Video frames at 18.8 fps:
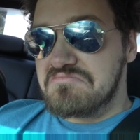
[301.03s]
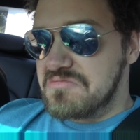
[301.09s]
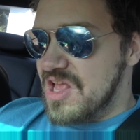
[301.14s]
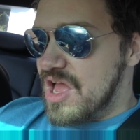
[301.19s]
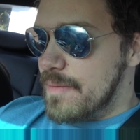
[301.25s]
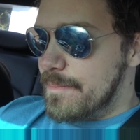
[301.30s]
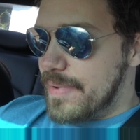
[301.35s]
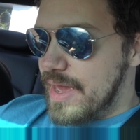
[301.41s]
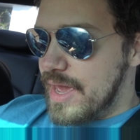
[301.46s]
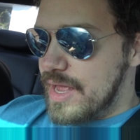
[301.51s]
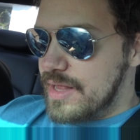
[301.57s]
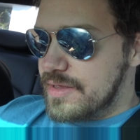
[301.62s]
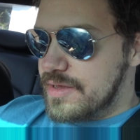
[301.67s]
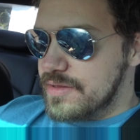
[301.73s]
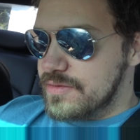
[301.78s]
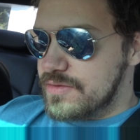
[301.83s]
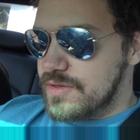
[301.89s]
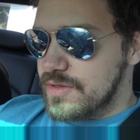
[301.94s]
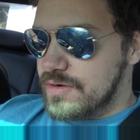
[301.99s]
Not bad
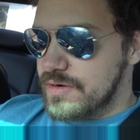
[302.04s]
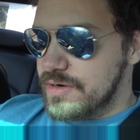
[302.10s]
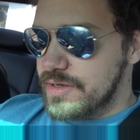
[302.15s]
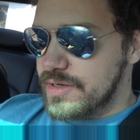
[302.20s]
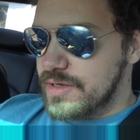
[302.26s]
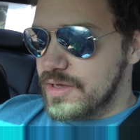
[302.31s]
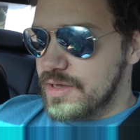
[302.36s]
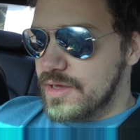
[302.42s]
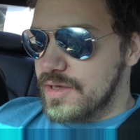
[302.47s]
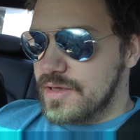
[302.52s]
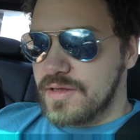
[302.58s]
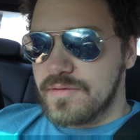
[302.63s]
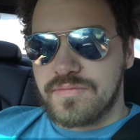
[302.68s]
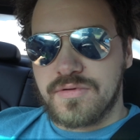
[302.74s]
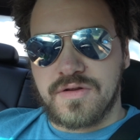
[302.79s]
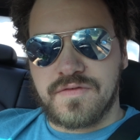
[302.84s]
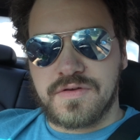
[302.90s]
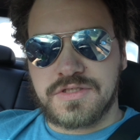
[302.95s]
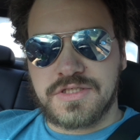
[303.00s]
considering in
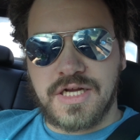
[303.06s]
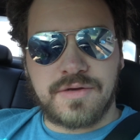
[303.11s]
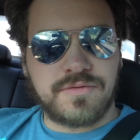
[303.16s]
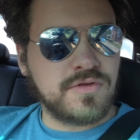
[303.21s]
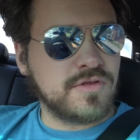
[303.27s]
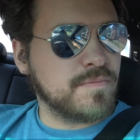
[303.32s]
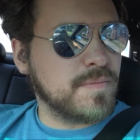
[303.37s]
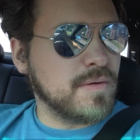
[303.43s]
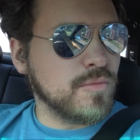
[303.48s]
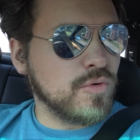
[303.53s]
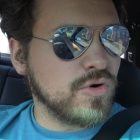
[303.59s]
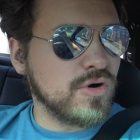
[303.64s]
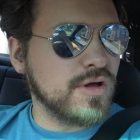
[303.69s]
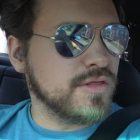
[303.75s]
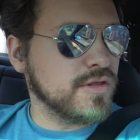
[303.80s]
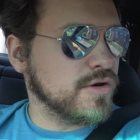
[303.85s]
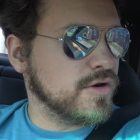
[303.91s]
previous times it's a bit more on the